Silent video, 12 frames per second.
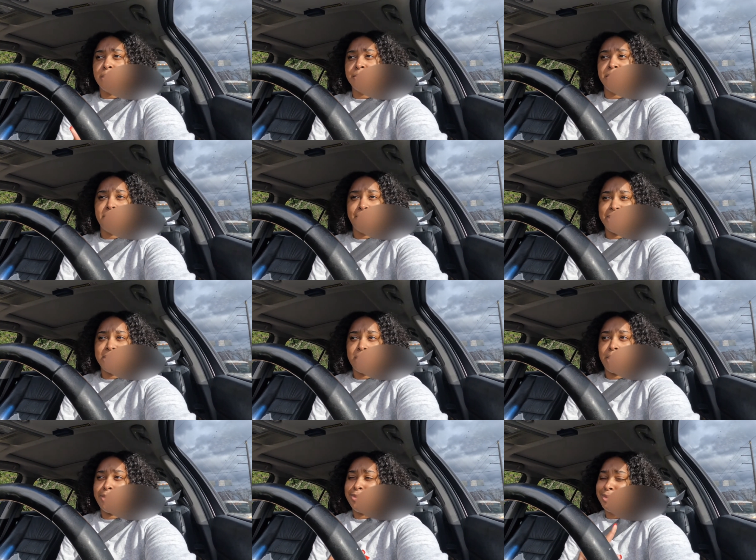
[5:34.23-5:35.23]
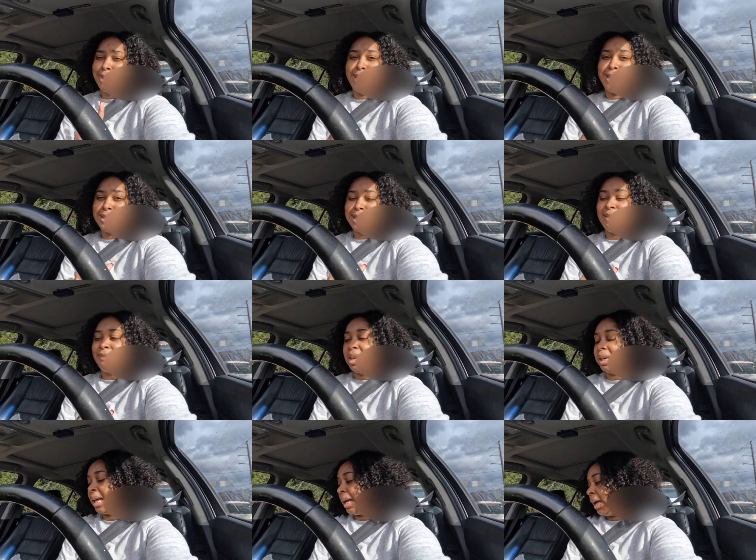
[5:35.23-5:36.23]
something for myself, he's not
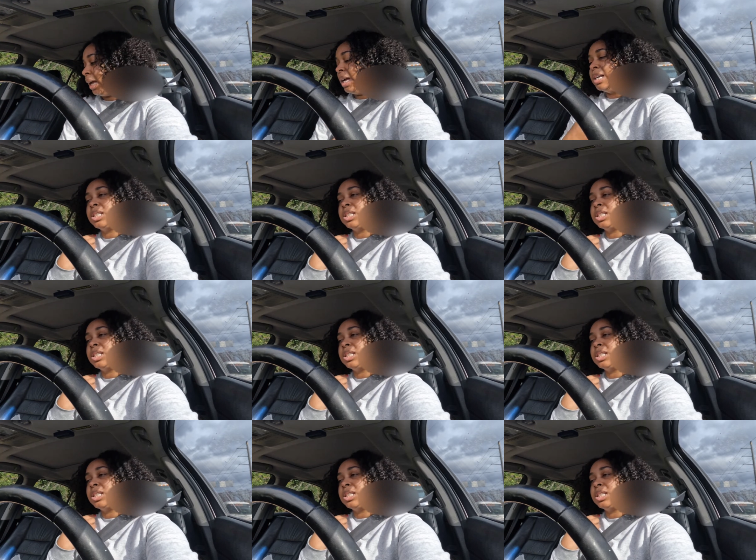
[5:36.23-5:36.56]
feeling that.